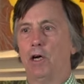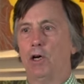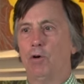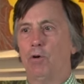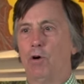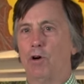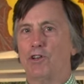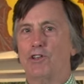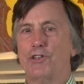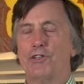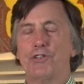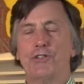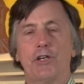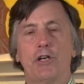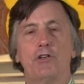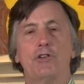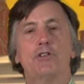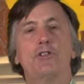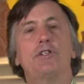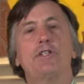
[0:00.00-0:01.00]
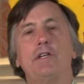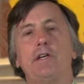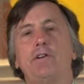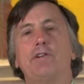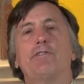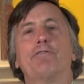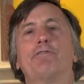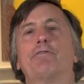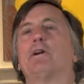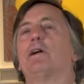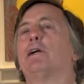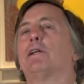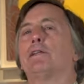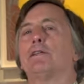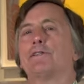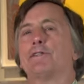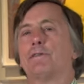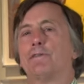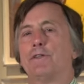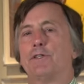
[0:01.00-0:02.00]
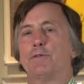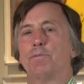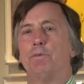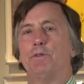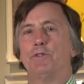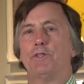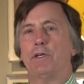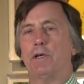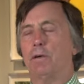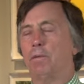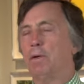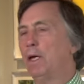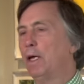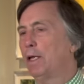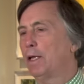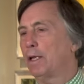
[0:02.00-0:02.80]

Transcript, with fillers: who are such dear friends of this museum